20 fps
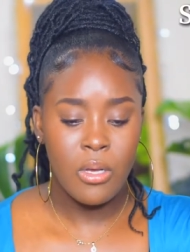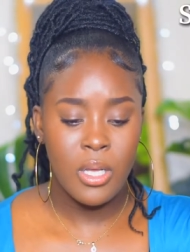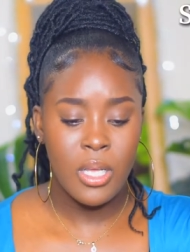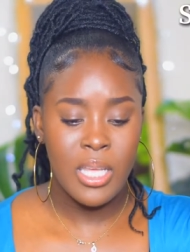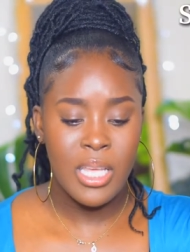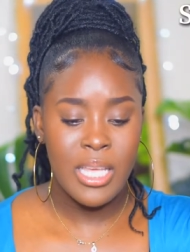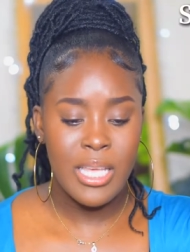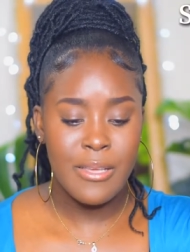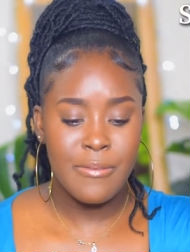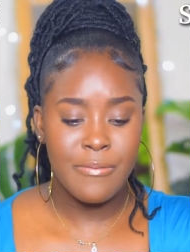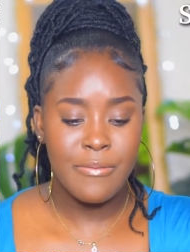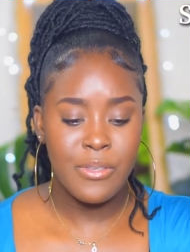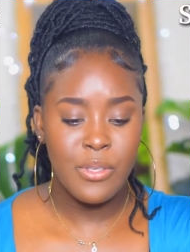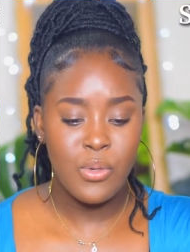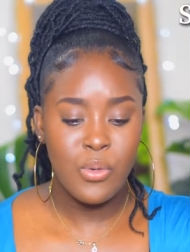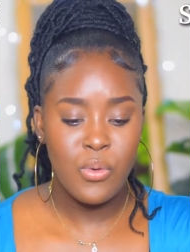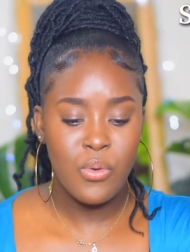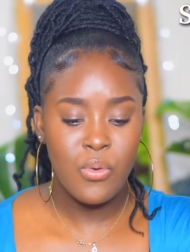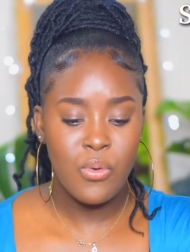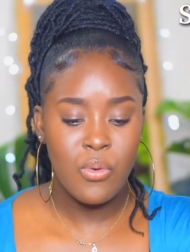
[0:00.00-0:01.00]
if
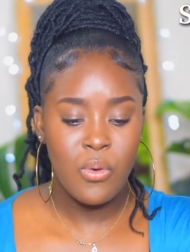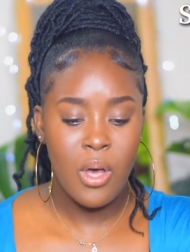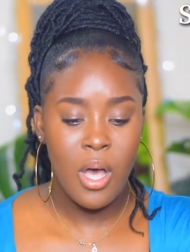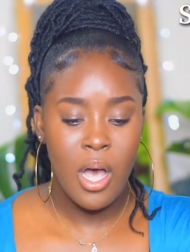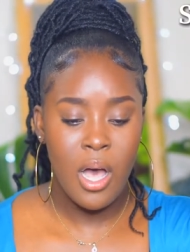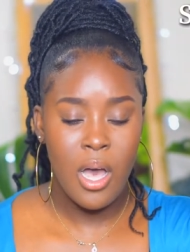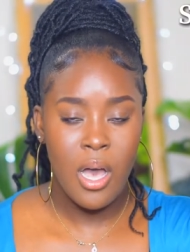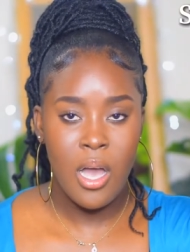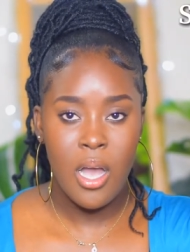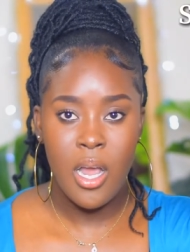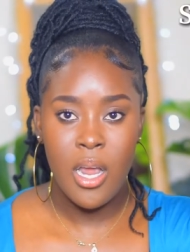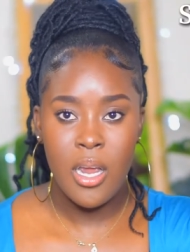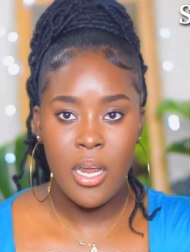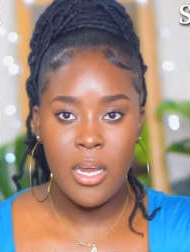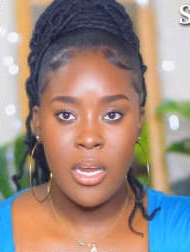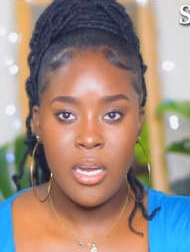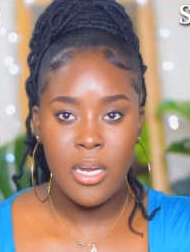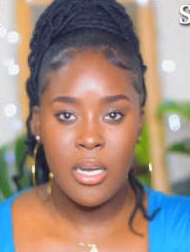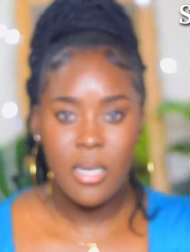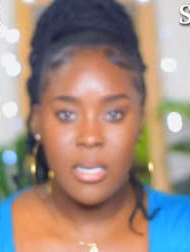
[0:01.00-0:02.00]
you
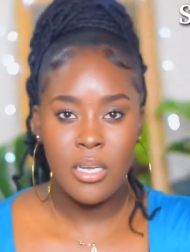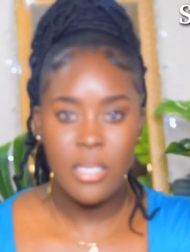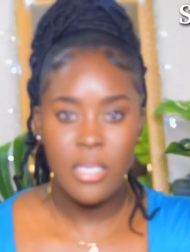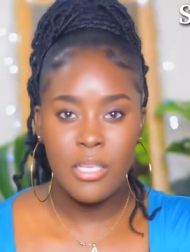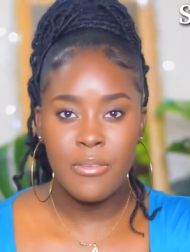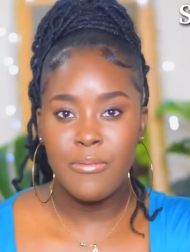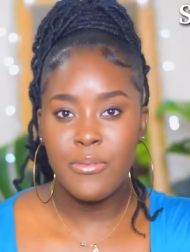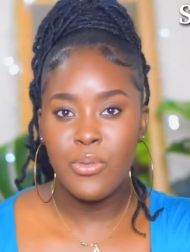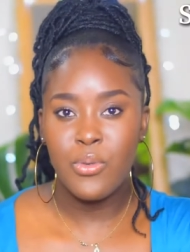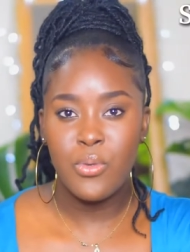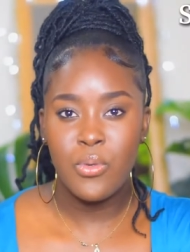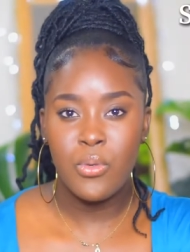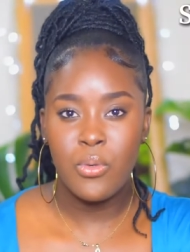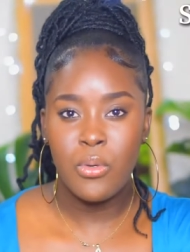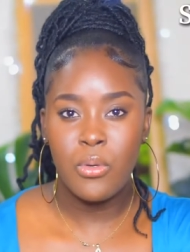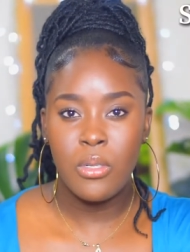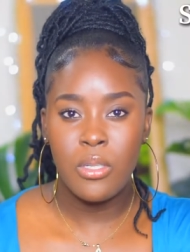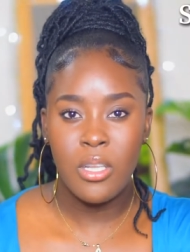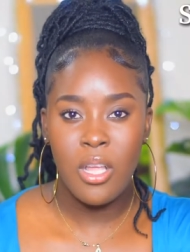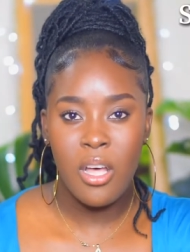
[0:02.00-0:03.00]
are, if you
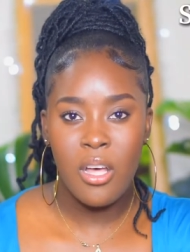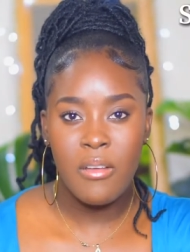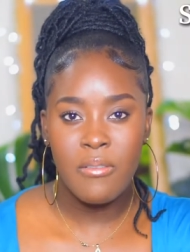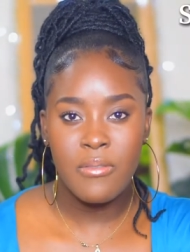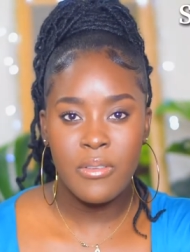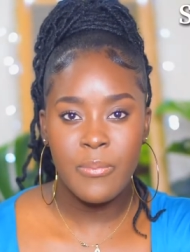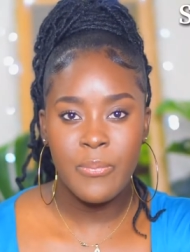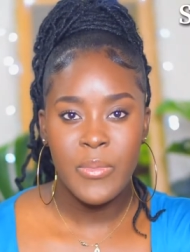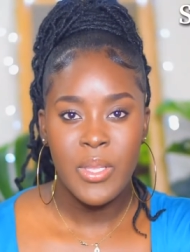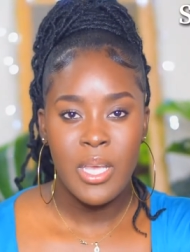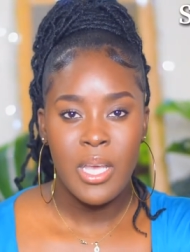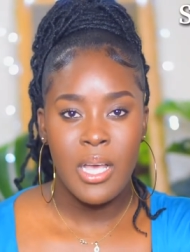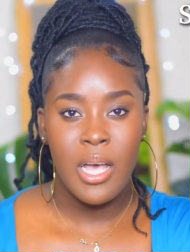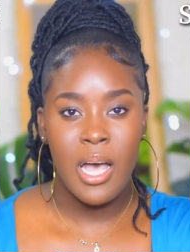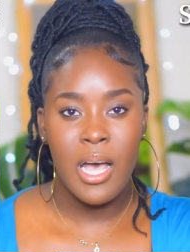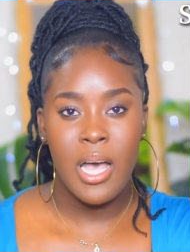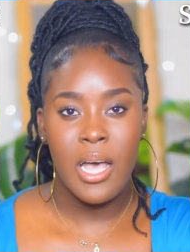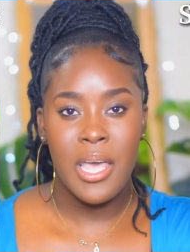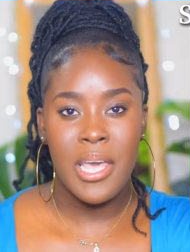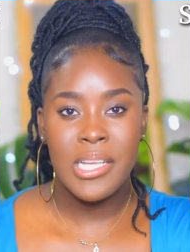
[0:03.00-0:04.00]
love
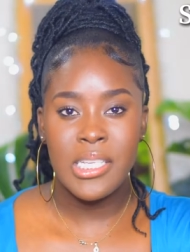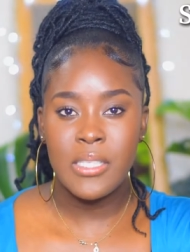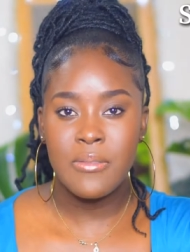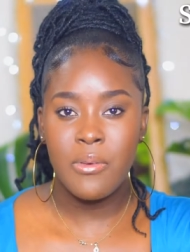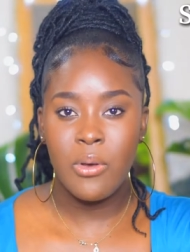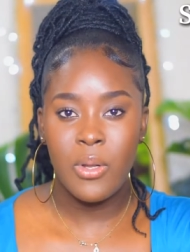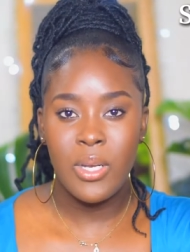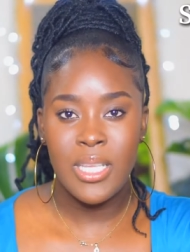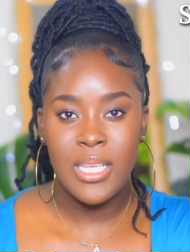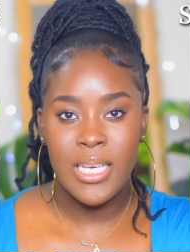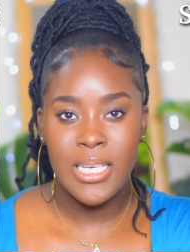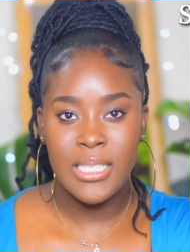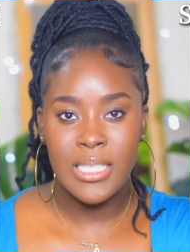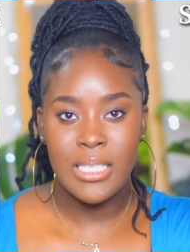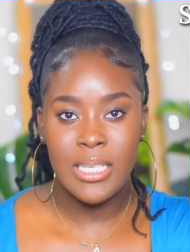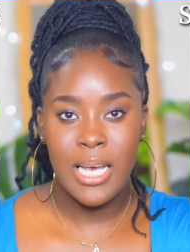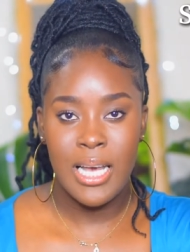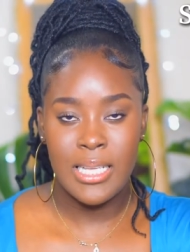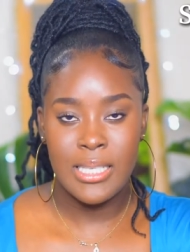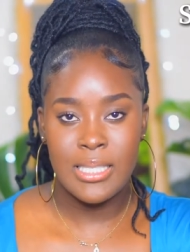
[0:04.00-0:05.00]
uh,
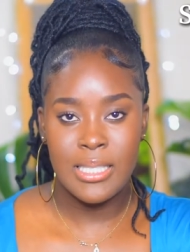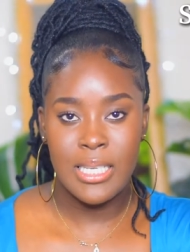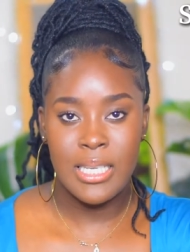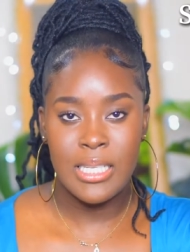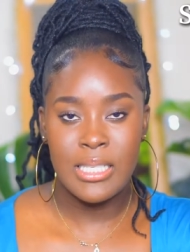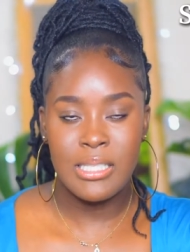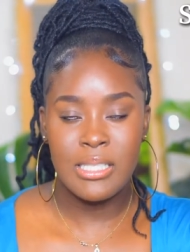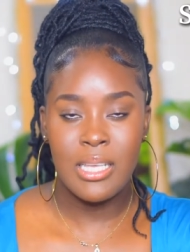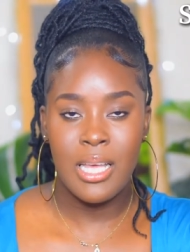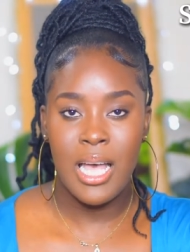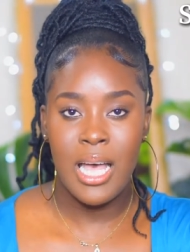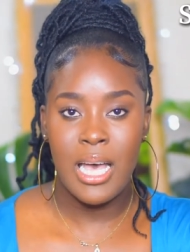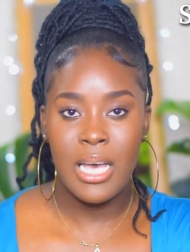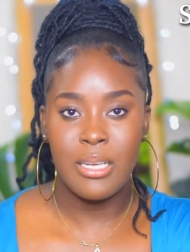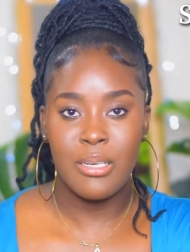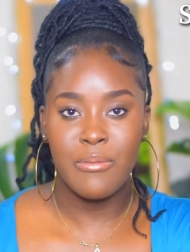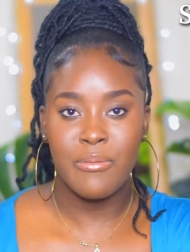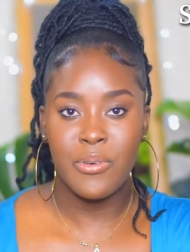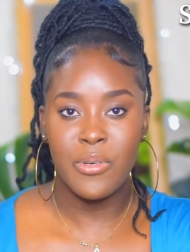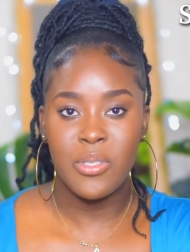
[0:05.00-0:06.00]
exfoliating acids
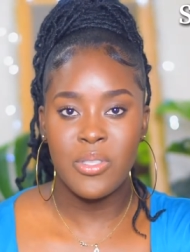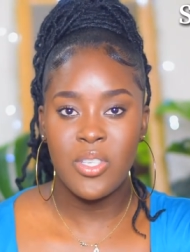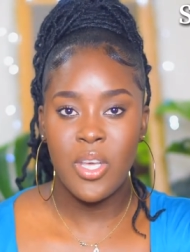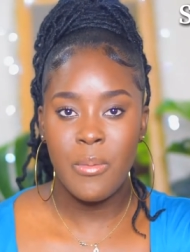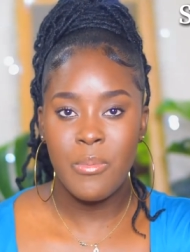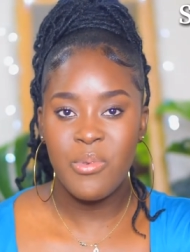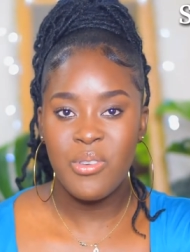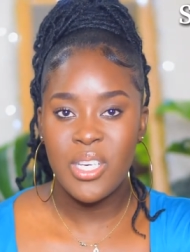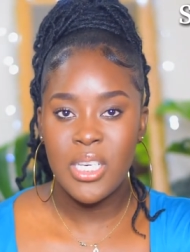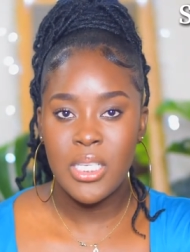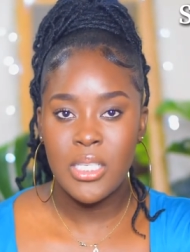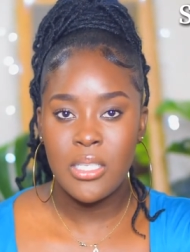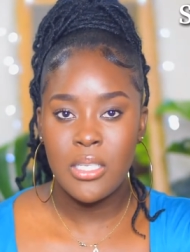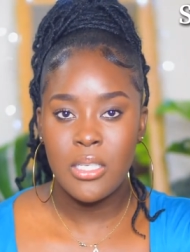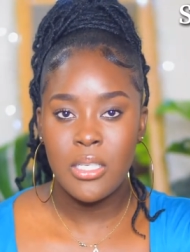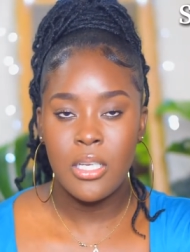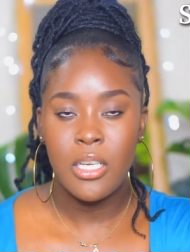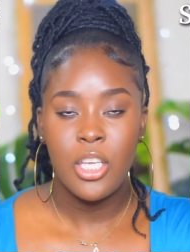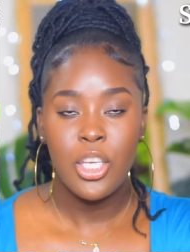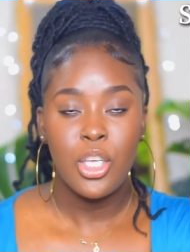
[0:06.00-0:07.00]
and for some
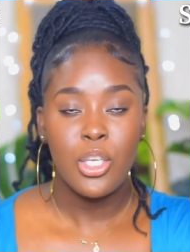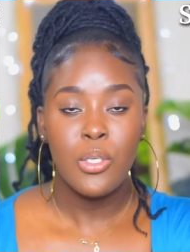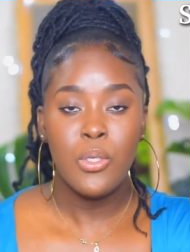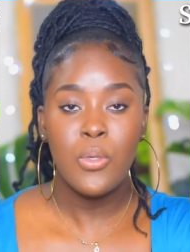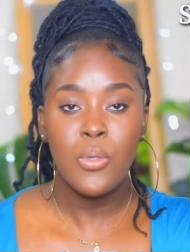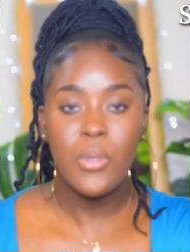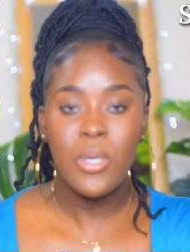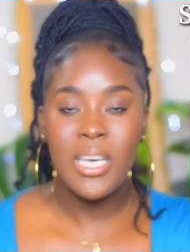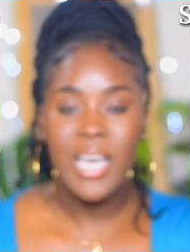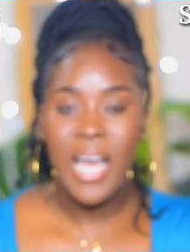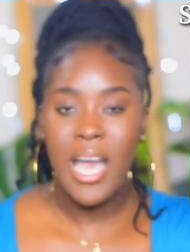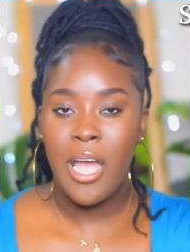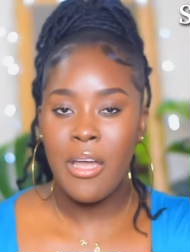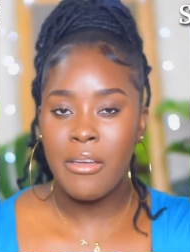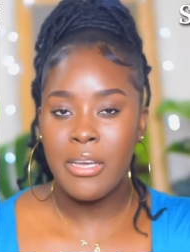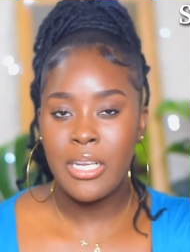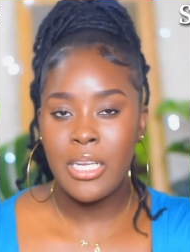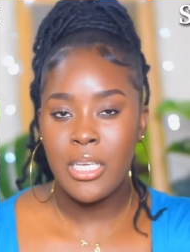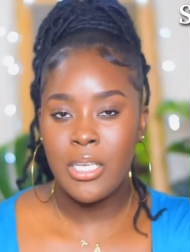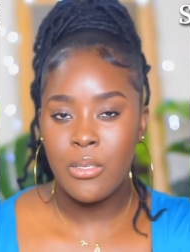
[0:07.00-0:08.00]
reason you can't
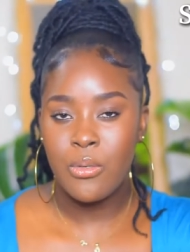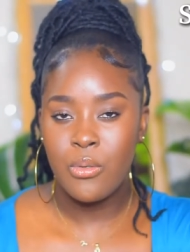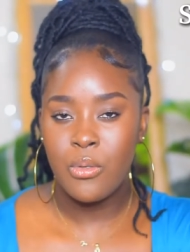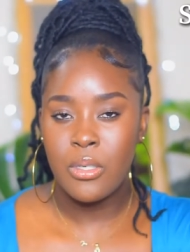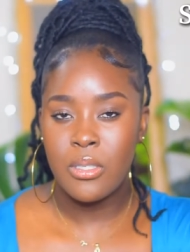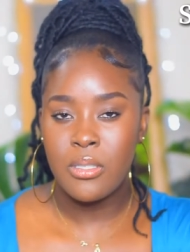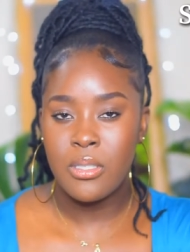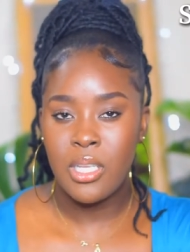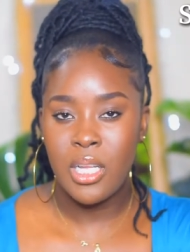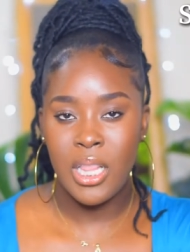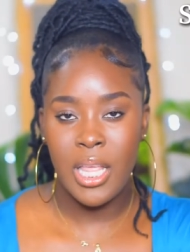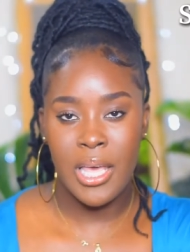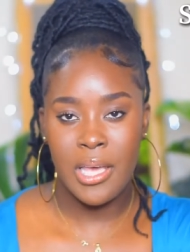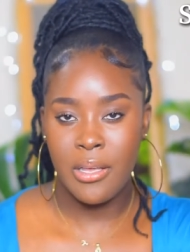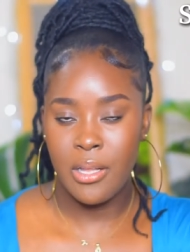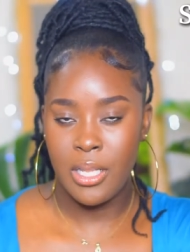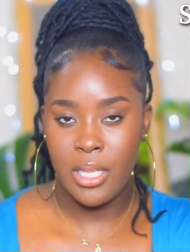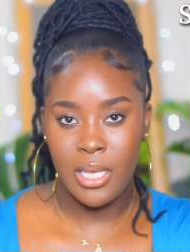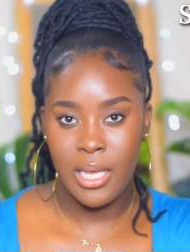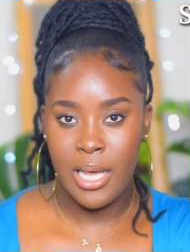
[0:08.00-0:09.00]
really use the
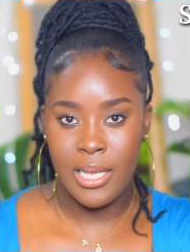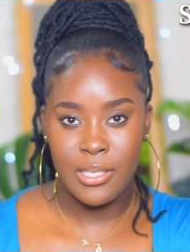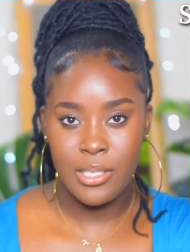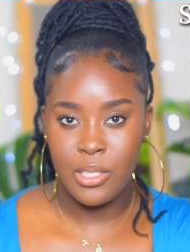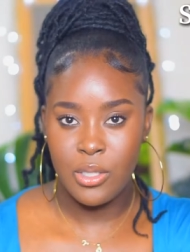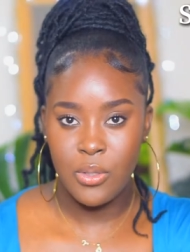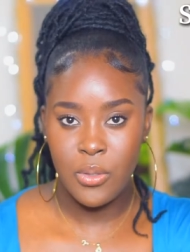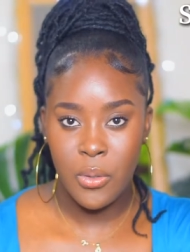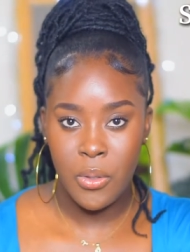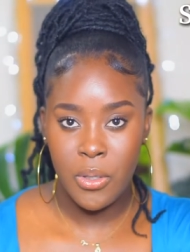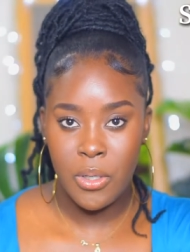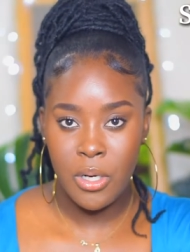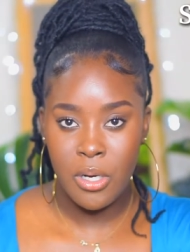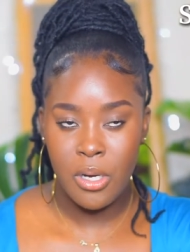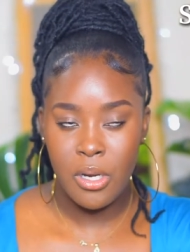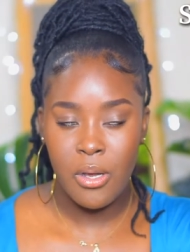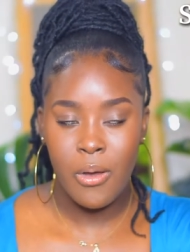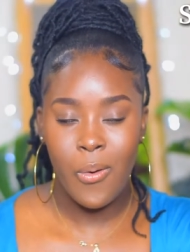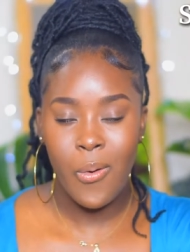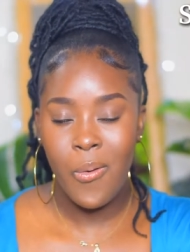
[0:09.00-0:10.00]
glycolic acid
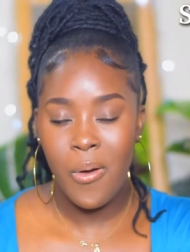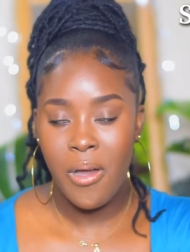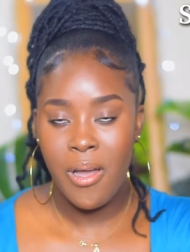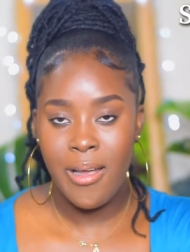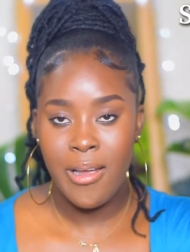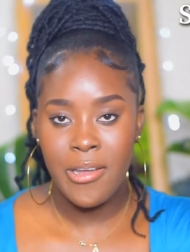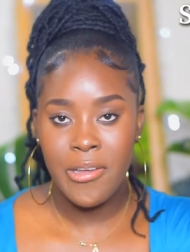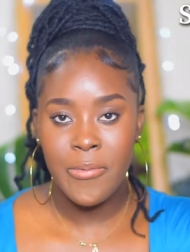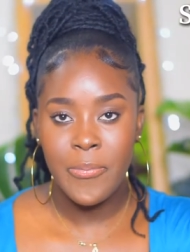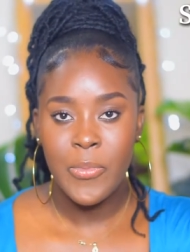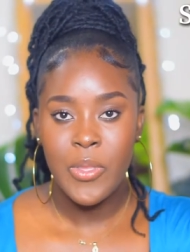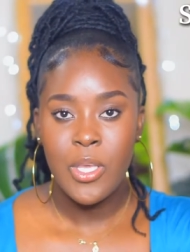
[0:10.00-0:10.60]
toner or